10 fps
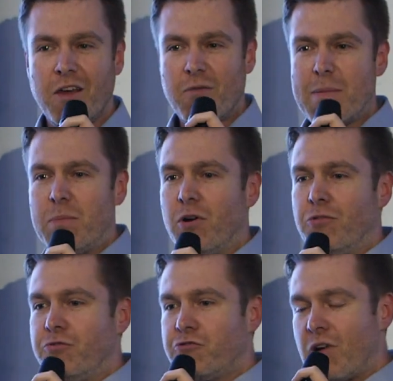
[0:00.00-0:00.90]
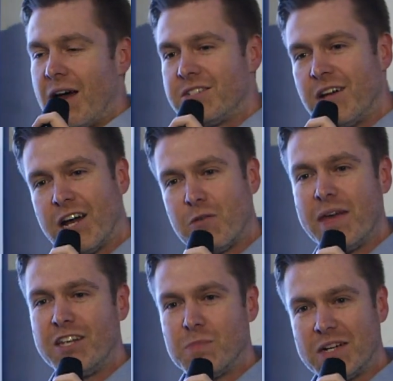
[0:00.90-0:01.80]
Rapid Pro tries to
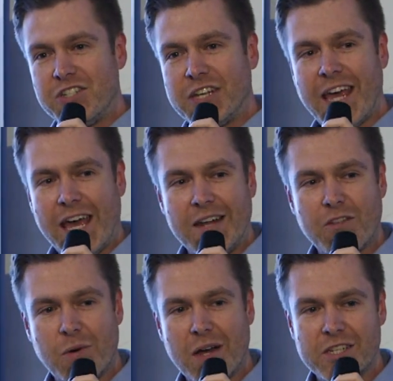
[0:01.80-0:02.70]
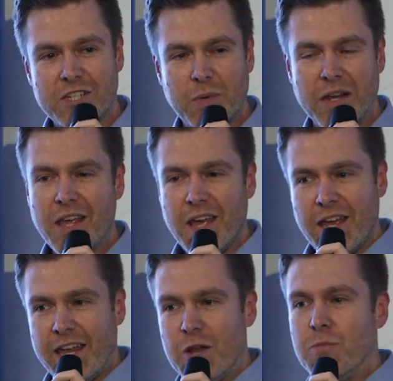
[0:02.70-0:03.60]
automate as much as it can of the process, but
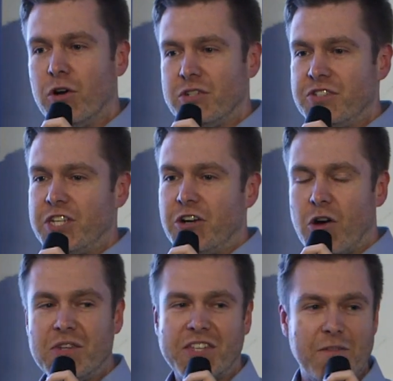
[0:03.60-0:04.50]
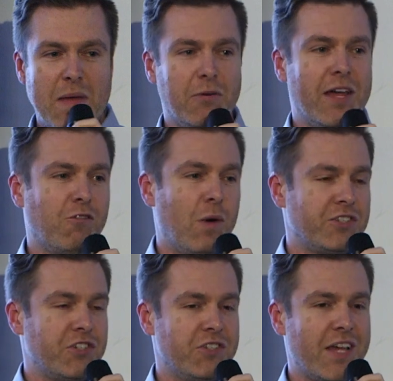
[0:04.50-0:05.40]
in an emergency, you're always going to have people that have
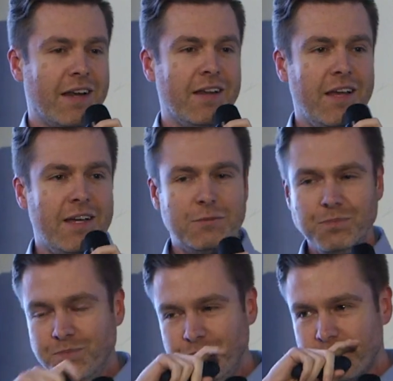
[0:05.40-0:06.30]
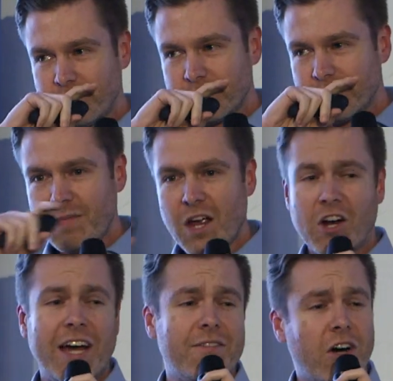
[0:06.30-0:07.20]
questions that are
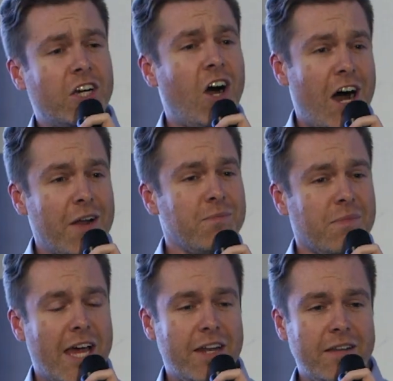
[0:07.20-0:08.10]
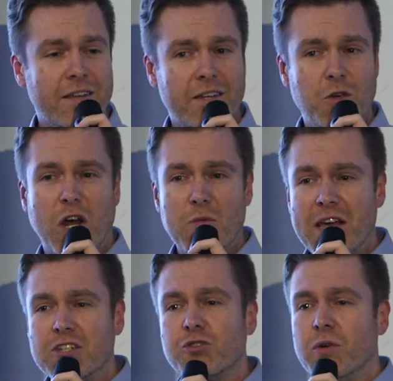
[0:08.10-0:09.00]
kind of uncaught, and you want to
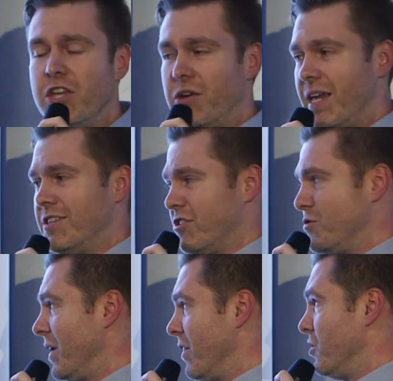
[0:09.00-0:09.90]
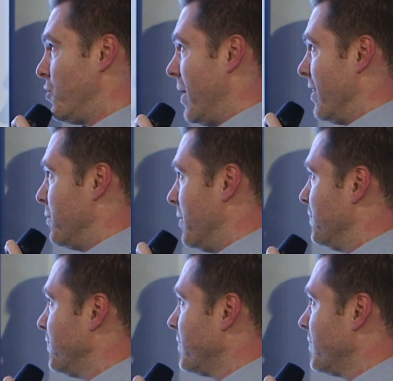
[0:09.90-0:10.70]
make sure that you can answer as many of those as possible.